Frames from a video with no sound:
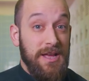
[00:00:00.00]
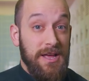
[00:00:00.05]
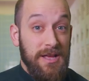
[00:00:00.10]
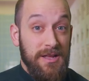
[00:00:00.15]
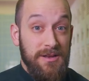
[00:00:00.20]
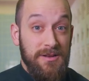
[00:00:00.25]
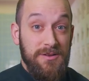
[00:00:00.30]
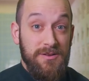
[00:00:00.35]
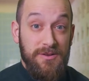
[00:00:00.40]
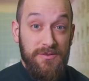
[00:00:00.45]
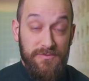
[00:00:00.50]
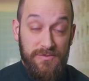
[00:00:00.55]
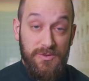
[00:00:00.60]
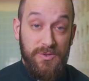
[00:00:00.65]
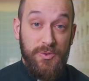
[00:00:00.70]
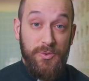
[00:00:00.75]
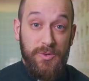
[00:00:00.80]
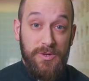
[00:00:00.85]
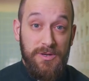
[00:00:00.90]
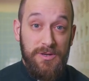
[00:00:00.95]
and of
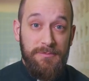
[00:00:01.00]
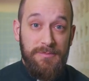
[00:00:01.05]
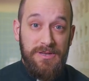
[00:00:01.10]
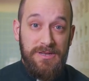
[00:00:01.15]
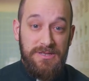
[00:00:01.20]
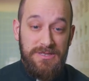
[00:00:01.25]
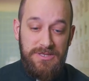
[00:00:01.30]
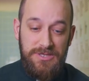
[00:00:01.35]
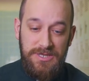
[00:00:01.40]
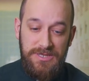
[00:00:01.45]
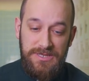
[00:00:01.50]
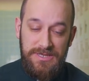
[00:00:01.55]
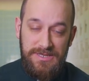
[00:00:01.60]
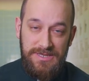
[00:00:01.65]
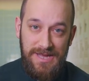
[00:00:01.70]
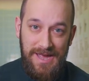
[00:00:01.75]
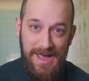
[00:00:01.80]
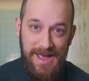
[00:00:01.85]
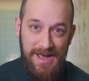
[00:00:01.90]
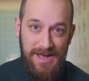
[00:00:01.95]
Luke, because
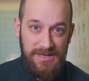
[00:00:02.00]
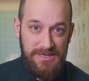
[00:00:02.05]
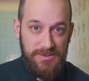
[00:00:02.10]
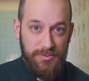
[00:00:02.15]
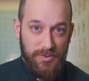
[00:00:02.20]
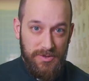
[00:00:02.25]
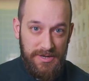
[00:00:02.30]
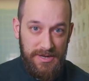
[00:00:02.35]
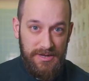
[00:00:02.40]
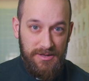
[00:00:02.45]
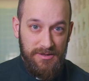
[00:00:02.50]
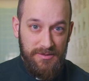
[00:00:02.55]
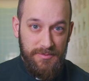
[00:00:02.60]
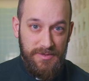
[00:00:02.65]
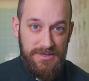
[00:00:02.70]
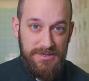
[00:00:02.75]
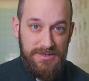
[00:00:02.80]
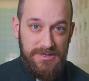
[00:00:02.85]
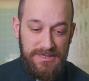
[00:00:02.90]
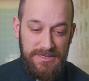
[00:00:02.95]
Jesus adds one
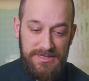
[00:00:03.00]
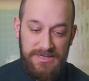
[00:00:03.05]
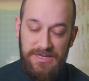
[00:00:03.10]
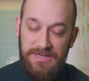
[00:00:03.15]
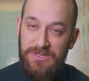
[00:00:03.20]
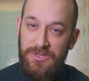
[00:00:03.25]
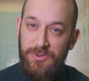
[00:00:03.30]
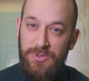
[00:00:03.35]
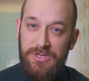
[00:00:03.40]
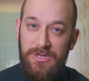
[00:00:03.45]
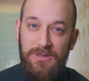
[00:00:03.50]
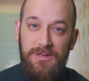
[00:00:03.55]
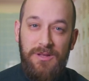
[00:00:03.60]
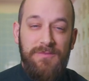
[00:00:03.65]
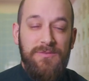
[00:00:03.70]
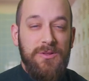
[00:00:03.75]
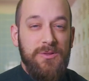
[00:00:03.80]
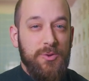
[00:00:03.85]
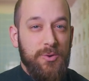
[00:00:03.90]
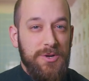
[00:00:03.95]
element. He says, you shall
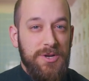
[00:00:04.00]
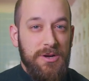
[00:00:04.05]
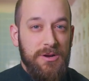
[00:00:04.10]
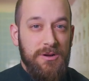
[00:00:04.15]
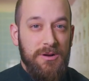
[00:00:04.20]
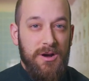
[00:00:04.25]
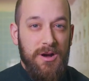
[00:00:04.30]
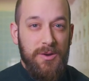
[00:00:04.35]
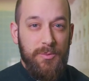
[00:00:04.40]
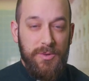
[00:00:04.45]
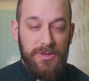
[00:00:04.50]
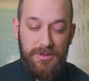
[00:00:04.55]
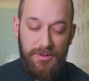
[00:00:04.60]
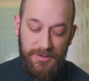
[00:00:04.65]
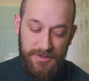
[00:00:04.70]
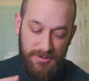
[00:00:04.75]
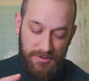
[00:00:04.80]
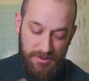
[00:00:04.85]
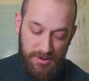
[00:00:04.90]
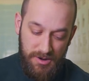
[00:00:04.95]
love the Lord your God with
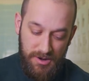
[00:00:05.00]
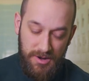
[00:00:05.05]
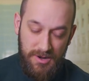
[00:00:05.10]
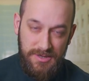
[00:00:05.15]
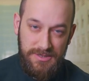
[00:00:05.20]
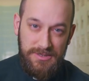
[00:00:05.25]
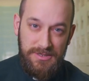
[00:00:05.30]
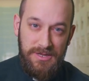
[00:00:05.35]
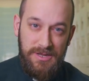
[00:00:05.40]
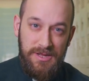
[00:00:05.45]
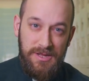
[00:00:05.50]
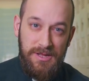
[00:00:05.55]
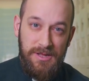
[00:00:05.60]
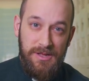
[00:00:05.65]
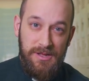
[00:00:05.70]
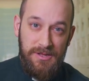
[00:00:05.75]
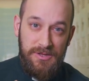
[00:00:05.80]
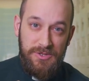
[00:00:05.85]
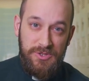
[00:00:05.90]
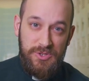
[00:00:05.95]
all your heart,
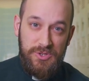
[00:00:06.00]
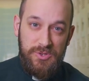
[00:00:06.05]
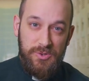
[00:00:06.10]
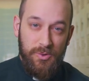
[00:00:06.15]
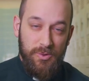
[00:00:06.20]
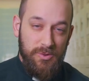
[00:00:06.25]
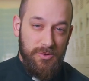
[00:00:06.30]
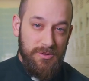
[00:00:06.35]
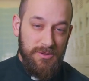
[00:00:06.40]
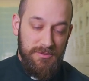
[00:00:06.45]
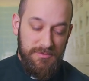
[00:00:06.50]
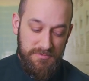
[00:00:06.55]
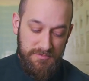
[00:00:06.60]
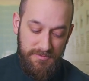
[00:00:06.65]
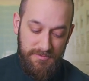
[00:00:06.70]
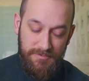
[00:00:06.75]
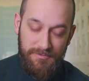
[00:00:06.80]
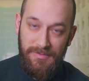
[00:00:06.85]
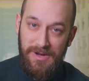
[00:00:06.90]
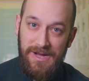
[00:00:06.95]
soul,
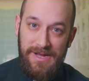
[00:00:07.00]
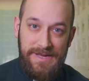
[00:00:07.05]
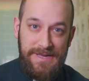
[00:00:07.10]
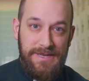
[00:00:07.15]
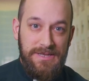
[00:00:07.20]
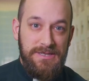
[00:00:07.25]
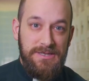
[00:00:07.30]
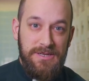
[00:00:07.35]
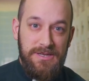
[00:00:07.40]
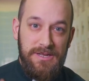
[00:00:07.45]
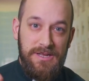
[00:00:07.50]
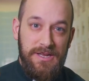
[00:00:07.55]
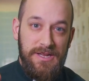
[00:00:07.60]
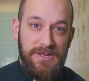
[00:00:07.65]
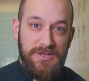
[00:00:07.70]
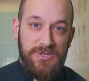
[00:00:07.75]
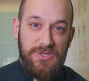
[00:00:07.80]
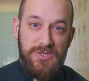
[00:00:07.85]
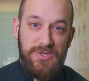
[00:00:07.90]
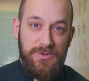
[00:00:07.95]
mind,
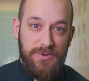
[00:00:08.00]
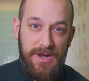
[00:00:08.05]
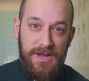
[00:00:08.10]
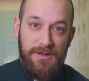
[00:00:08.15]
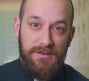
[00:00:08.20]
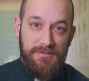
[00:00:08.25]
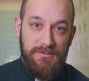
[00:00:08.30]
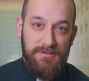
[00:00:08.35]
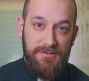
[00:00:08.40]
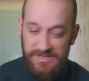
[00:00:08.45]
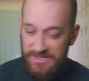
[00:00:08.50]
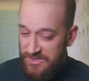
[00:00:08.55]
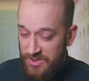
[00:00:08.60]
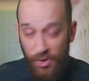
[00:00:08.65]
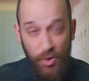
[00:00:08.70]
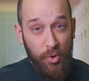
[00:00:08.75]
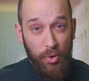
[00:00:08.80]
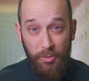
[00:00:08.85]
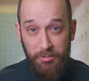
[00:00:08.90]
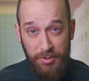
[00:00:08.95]
and strength. This is the
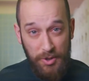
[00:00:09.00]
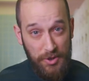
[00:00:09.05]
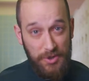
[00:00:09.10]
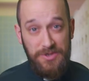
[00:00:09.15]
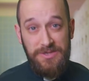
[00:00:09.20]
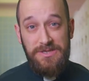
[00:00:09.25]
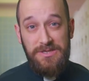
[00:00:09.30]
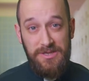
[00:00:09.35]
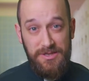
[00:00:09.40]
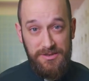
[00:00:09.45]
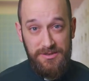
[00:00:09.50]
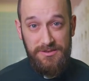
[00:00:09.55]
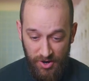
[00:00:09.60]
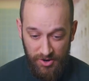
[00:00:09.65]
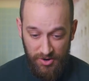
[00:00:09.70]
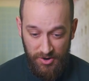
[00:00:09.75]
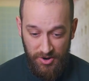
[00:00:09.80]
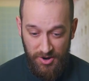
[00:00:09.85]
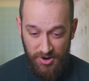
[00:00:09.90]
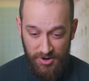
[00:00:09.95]
whole person.
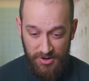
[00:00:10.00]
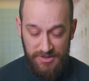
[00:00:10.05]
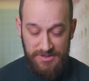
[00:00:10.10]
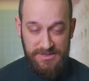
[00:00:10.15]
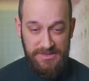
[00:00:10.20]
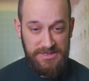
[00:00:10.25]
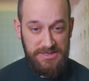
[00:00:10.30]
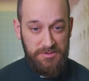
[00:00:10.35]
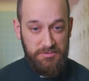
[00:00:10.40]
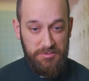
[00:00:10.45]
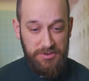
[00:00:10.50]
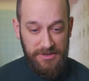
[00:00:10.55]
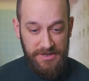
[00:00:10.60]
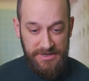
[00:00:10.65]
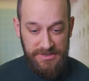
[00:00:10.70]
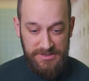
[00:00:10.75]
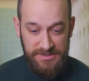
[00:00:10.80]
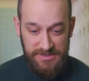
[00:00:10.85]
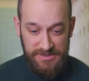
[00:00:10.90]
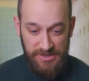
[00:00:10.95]
Our heart is the
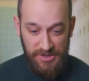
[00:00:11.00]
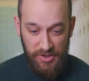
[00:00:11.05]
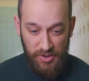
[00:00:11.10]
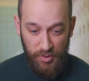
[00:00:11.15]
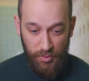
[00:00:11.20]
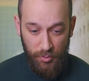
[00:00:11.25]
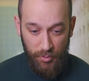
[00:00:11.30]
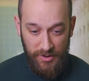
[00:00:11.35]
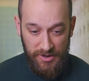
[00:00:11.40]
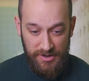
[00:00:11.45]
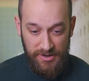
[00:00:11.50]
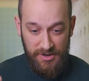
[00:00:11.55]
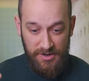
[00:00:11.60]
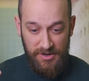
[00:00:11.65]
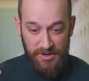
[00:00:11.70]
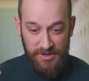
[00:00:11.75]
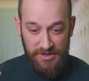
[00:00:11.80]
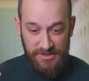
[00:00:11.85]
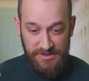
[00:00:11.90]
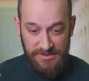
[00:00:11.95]
place where
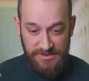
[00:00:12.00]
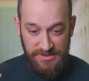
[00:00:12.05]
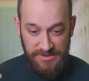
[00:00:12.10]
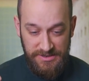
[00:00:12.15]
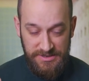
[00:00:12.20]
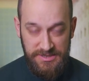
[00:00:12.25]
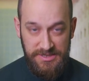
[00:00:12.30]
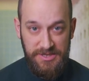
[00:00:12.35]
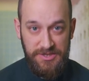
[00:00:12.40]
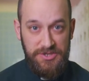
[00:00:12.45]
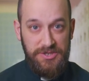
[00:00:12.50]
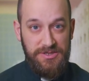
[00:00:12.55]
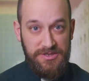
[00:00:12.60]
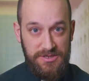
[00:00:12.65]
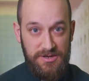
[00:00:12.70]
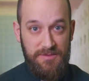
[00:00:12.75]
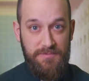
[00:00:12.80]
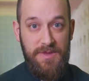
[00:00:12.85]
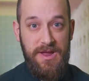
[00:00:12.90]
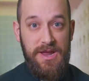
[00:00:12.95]

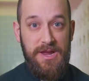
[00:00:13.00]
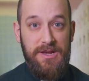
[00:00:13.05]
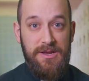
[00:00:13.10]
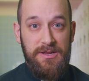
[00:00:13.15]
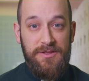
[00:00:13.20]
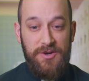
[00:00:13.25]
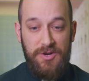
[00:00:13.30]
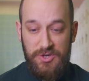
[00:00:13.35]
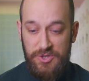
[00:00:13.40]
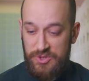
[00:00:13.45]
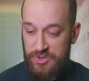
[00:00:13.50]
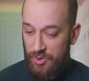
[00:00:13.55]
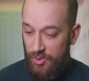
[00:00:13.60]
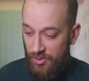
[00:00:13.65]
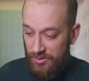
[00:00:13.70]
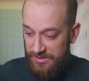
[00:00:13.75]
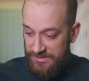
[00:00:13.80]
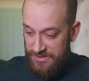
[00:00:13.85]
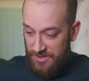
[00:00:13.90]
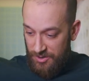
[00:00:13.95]
decisions are made, that our
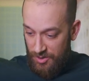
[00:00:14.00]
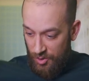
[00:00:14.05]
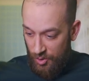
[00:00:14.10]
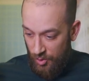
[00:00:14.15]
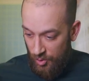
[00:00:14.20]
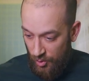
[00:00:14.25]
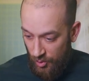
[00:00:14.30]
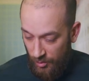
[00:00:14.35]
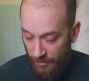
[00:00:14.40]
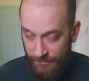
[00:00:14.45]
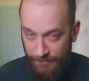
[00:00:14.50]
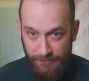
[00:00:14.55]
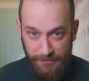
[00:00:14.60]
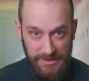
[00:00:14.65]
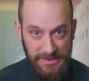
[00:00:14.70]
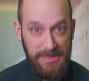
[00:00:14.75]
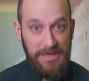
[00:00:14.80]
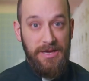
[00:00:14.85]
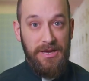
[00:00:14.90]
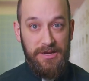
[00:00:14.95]
soul is our whole
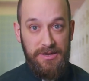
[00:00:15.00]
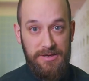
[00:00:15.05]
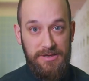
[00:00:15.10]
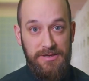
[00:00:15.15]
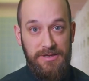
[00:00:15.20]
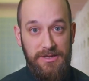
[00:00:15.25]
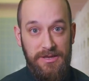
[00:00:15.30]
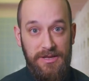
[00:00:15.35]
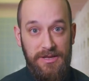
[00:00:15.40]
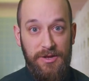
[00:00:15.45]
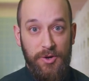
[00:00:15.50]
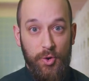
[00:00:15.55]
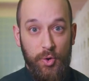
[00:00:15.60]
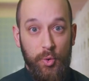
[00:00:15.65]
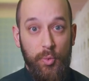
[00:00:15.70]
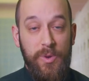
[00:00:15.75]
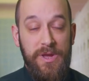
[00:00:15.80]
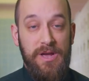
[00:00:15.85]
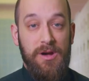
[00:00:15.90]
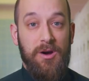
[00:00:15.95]
being,
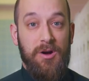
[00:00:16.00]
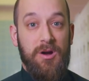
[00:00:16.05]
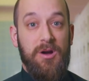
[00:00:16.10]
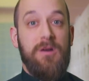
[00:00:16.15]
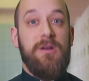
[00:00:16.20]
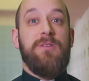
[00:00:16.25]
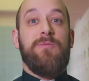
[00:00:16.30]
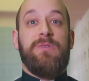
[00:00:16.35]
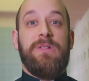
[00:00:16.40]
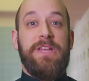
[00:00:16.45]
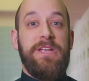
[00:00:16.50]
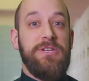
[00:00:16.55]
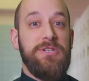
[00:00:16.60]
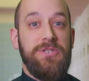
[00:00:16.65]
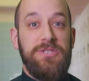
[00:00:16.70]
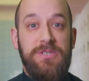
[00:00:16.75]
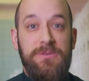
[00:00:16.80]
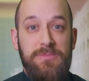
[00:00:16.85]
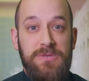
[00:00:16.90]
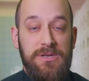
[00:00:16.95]
who we are in
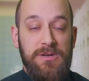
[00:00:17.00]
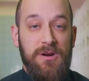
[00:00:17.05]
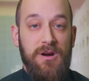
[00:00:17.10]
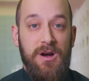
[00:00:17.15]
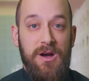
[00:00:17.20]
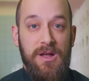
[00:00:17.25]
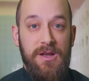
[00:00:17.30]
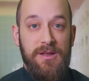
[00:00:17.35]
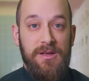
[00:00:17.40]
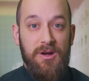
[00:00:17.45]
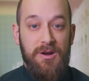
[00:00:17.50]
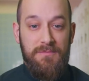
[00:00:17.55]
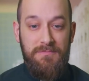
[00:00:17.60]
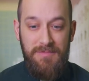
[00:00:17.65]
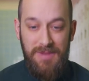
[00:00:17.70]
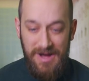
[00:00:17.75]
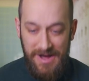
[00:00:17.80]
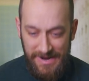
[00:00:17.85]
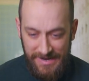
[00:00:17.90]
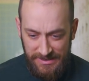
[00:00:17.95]
relationship to God. Our
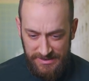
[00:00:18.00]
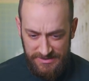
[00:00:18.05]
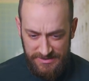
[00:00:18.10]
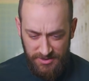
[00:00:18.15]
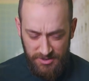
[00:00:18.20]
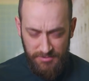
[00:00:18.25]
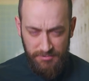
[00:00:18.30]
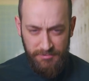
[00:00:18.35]
mind is our